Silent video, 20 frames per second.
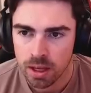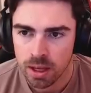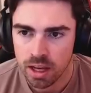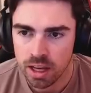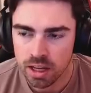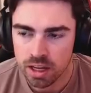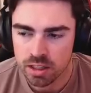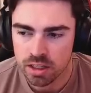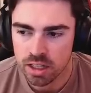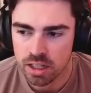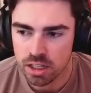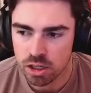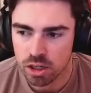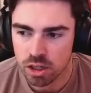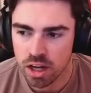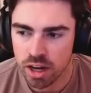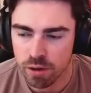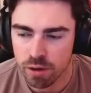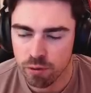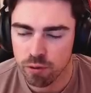He doesn't need to
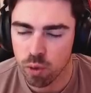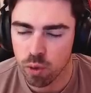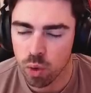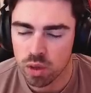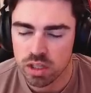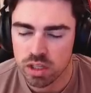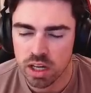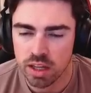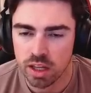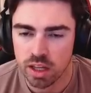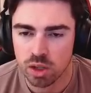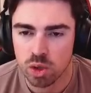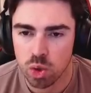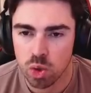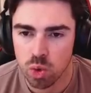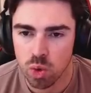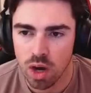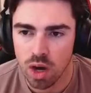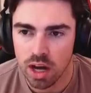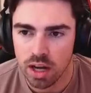kind of force anything
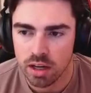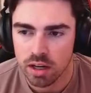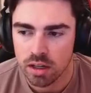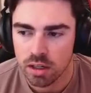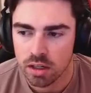too hard.